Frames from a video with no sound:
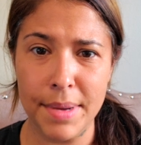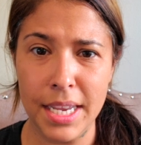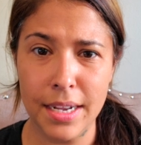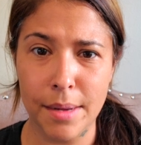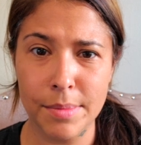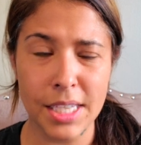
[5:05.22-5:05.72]

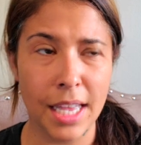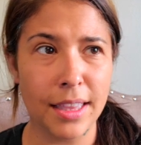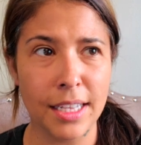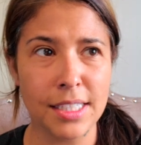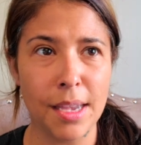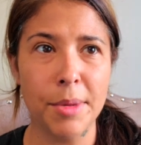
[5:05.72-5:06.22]
being upset
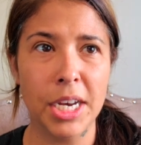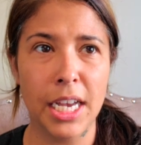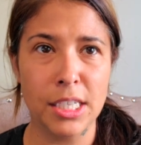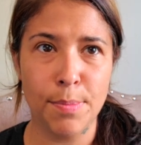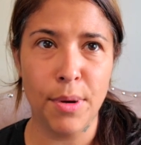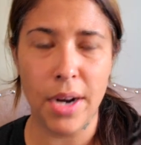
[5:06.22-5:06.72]
that somebody
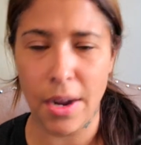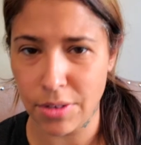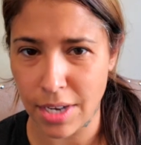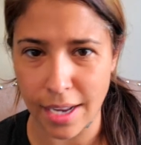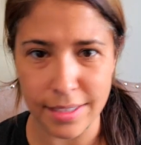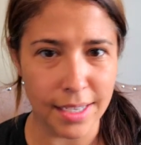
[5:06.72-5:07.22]
has put out
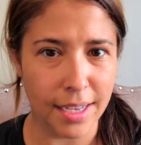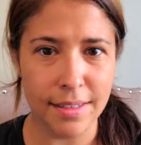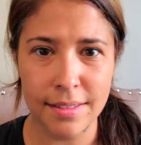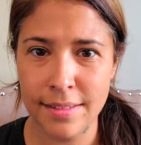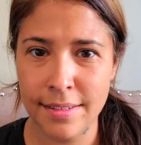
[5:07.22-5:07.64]
content.